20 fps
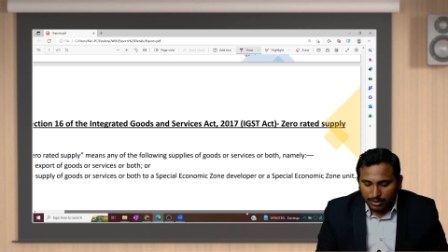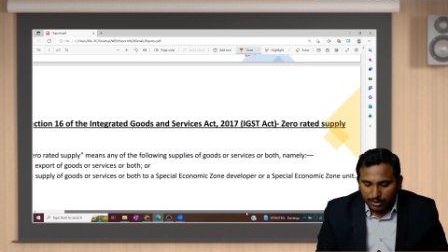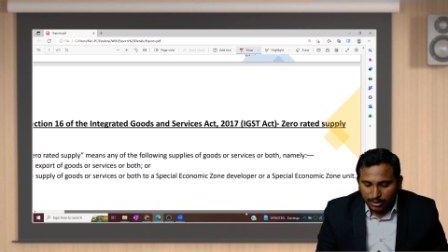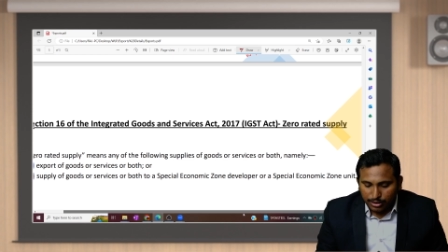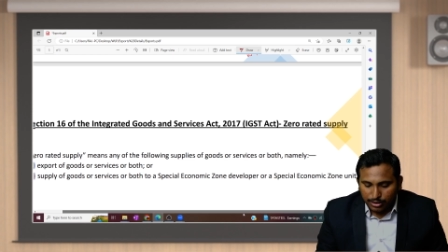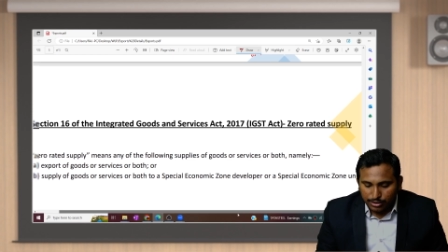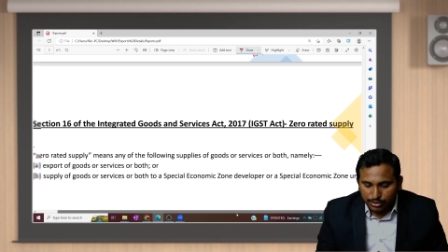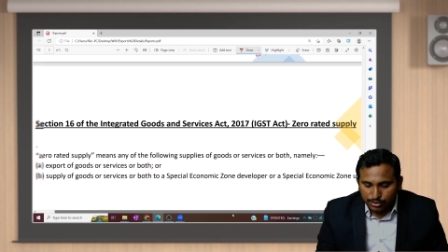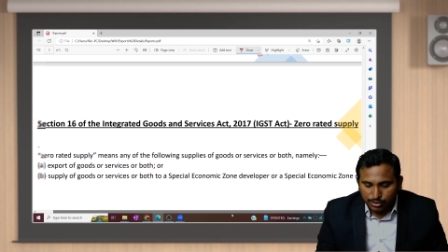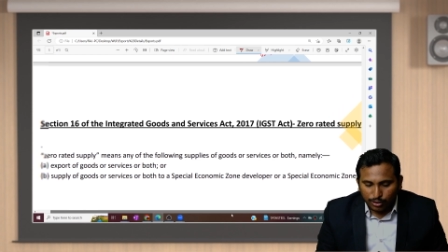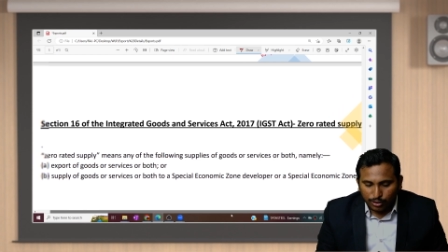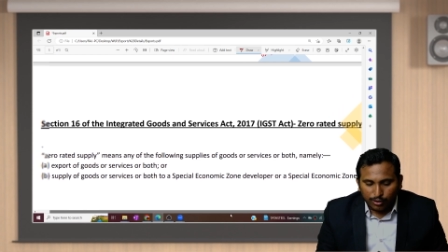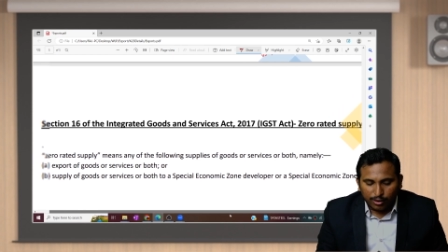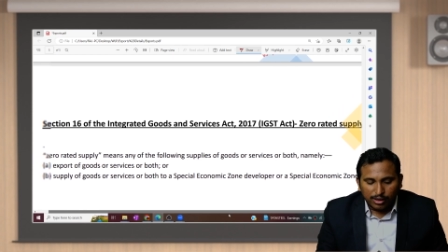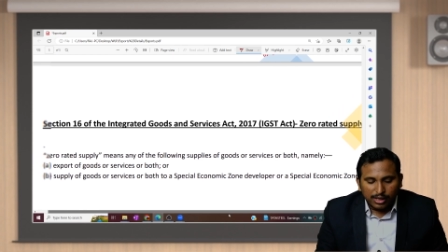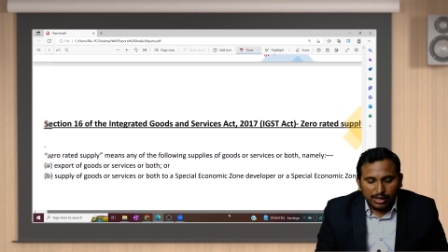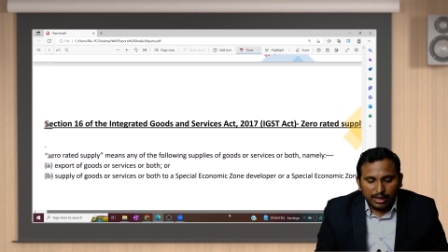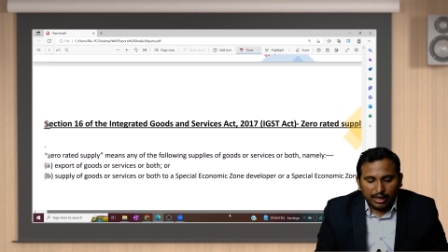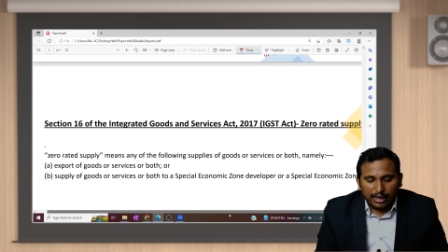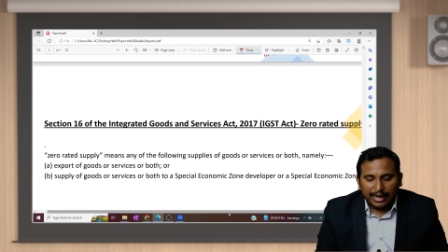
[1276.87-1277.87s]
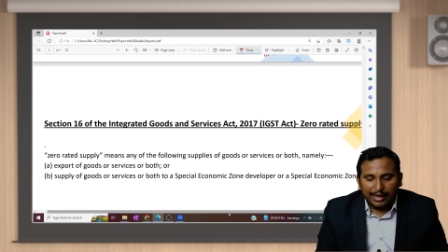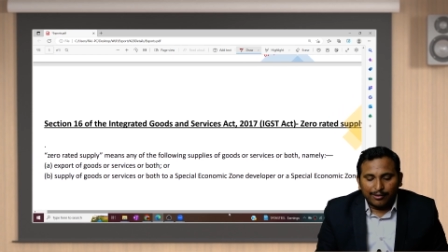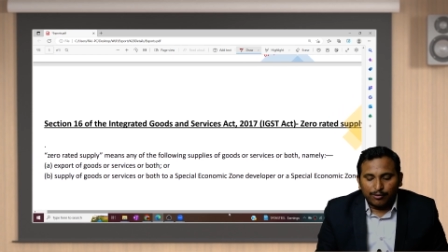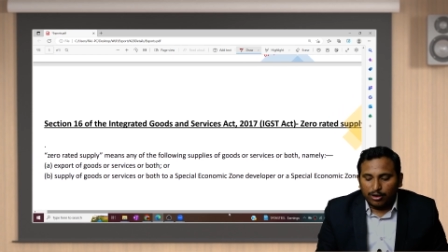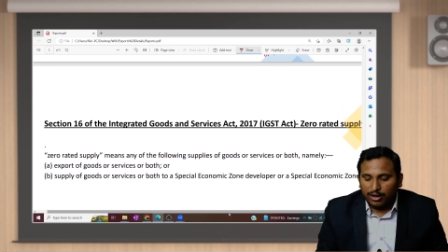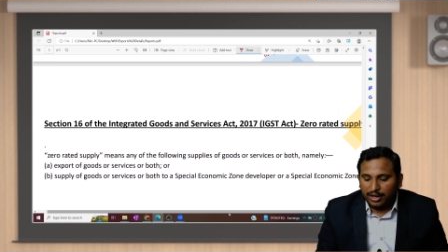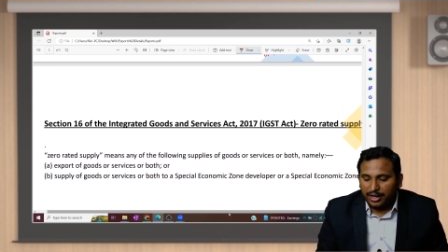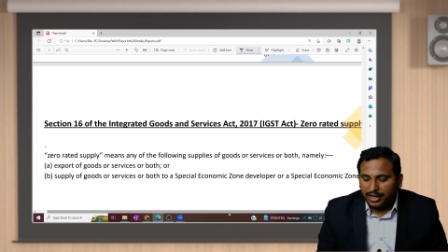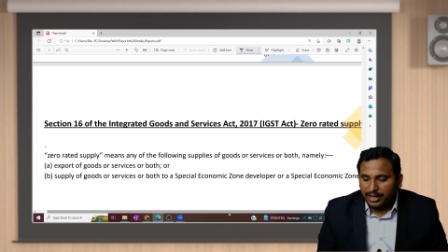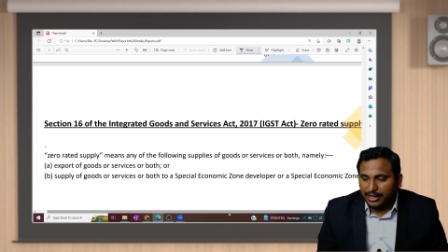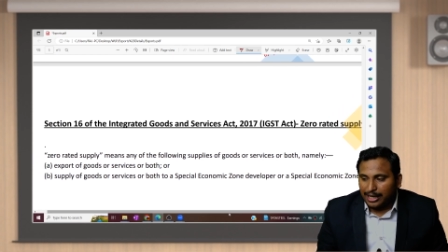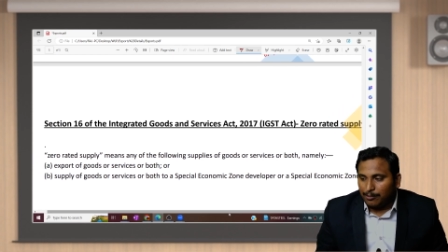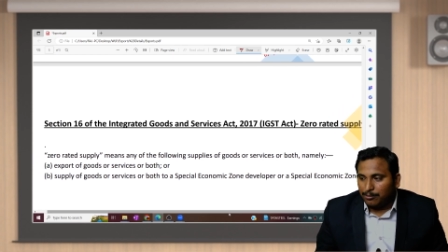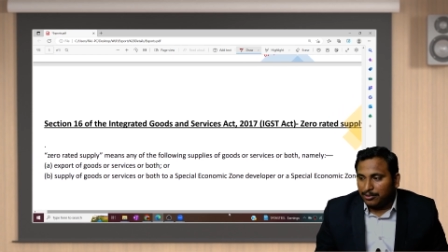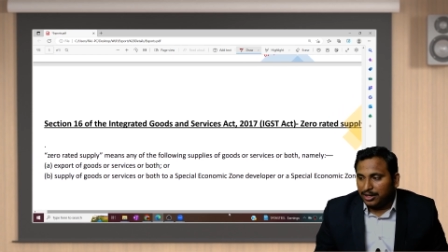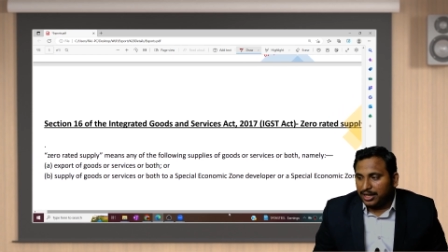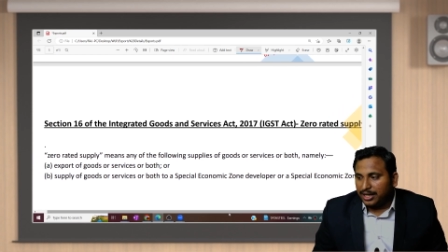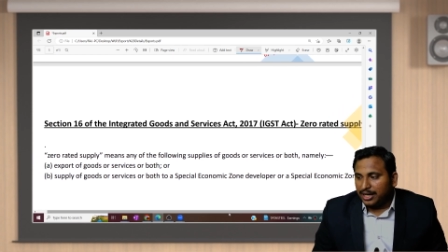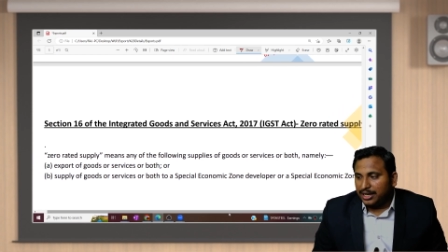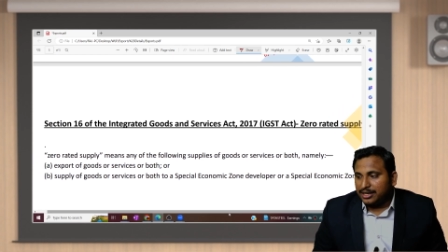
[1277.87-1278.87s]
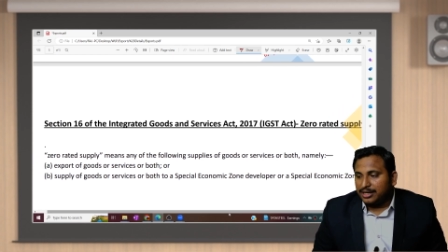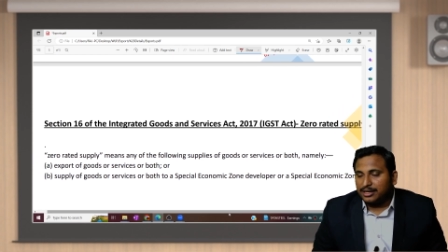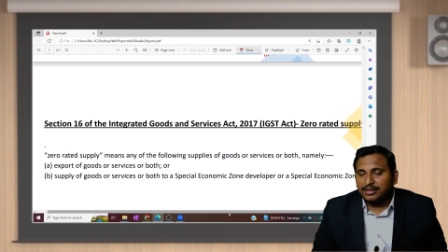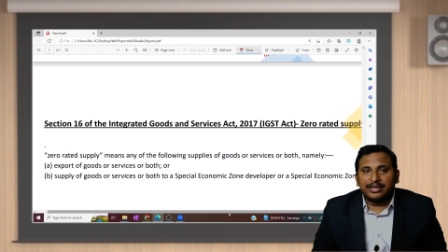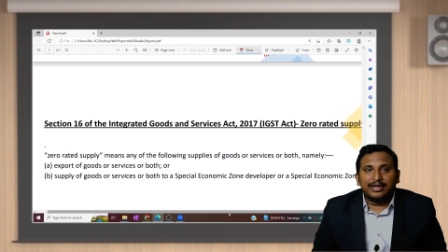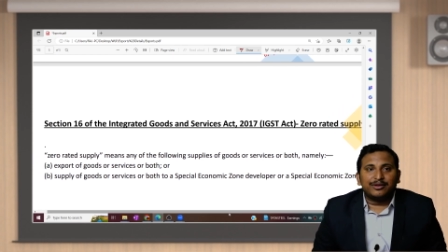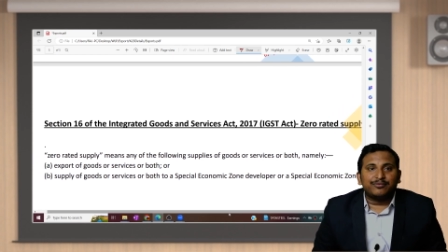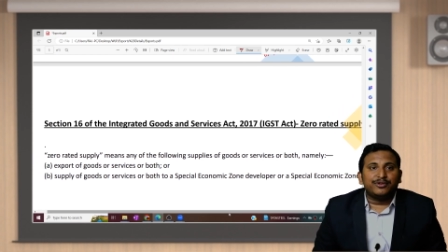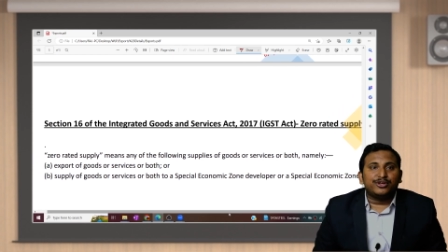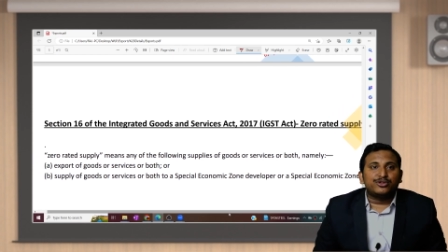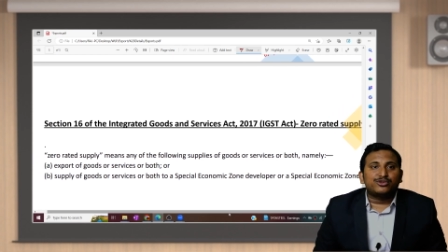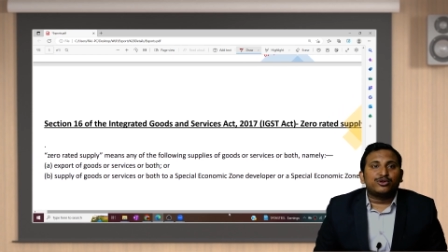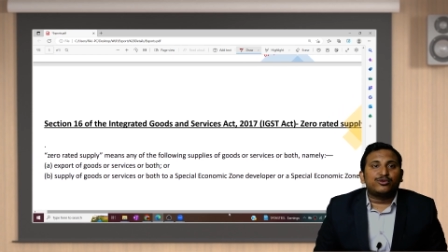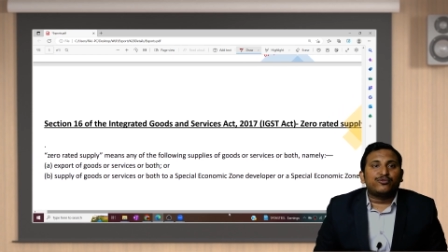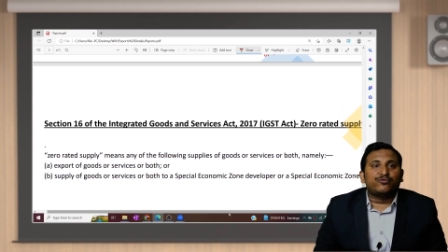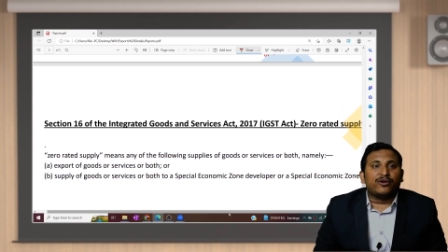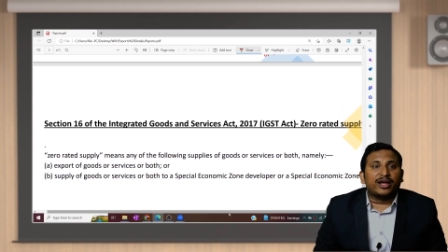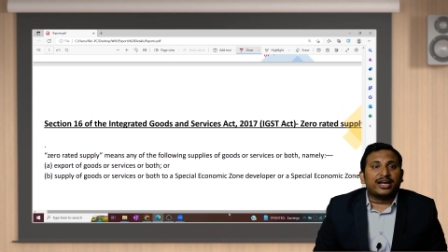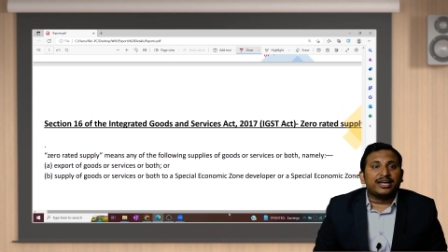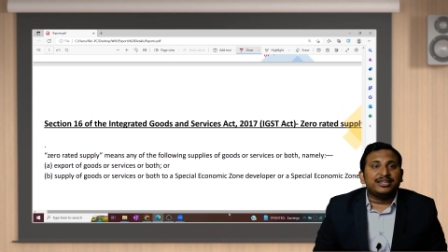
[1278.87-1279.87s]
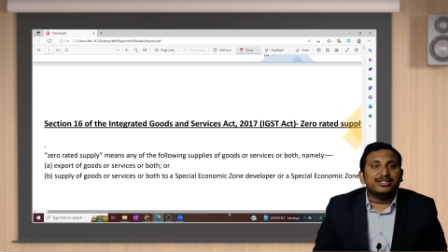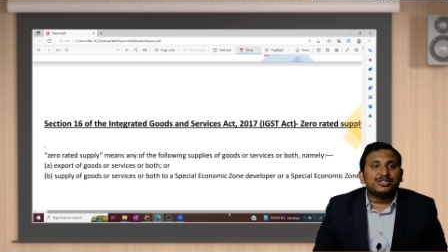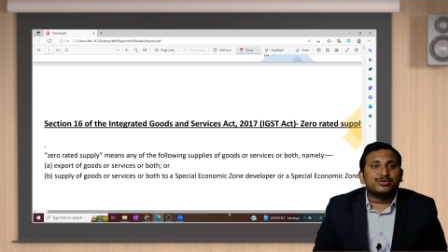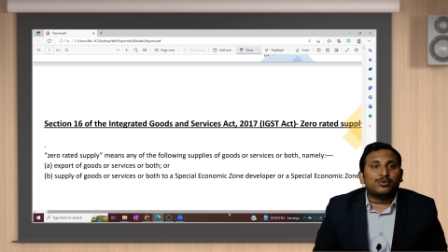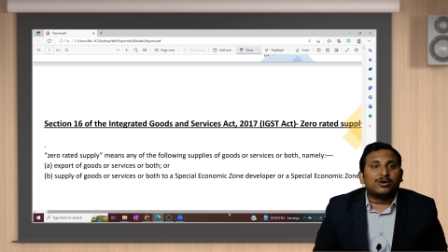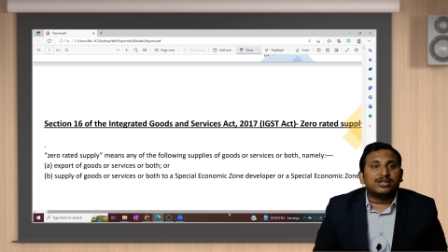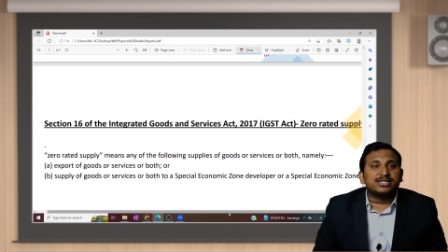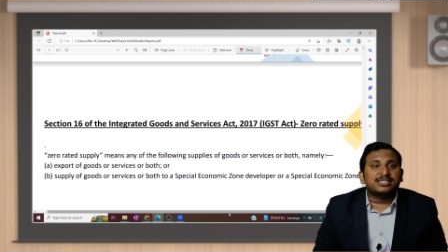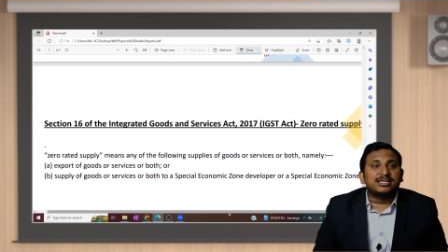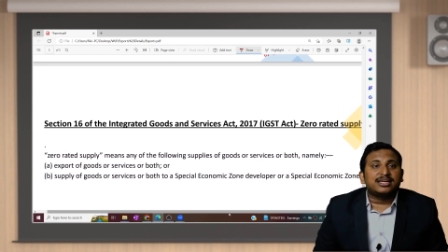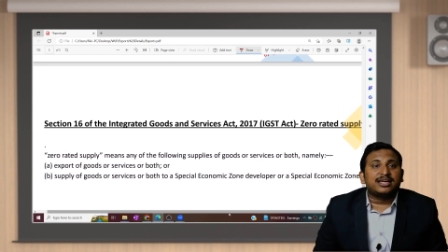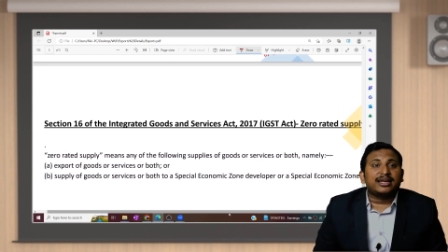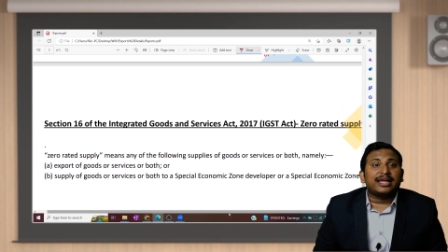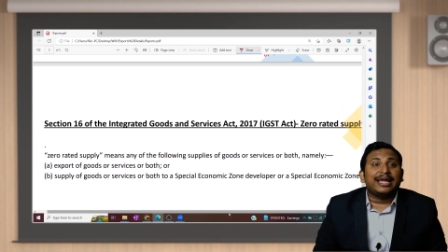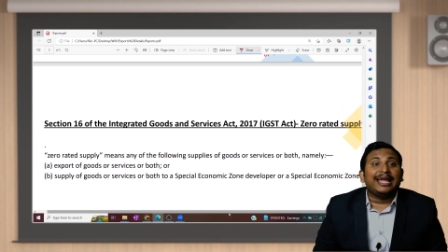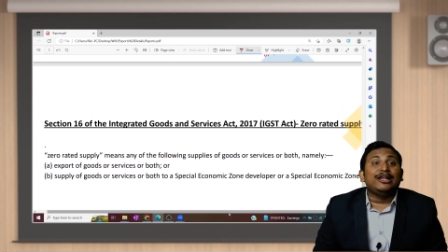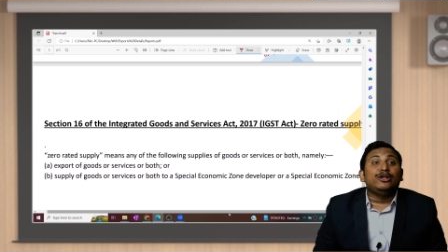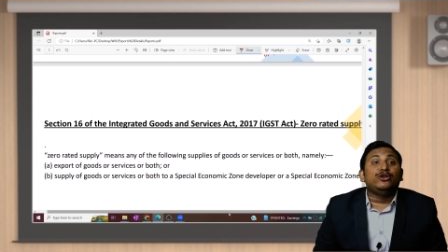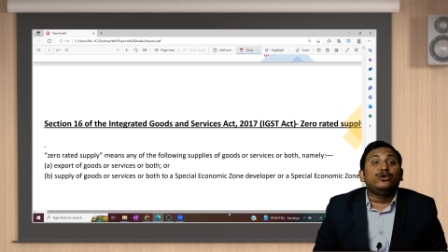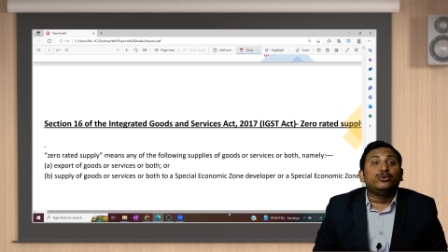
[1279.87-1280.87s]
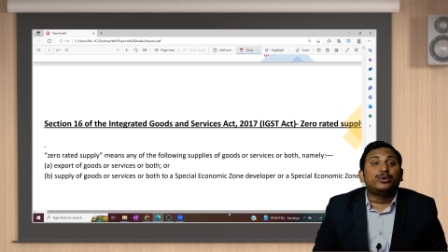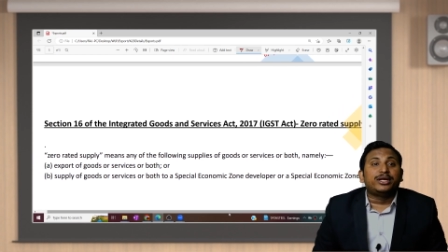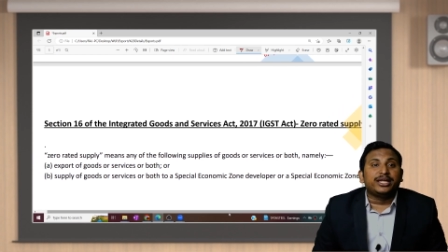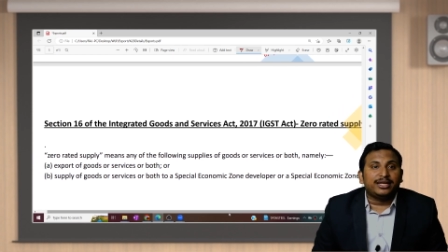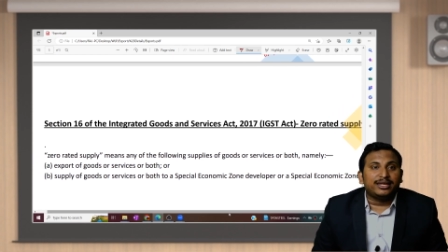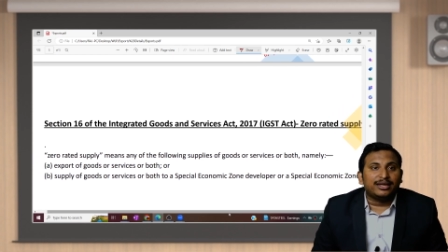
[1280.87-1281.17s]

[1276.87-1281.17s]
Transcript: So I have already communicated that we should furnish what's our LUT.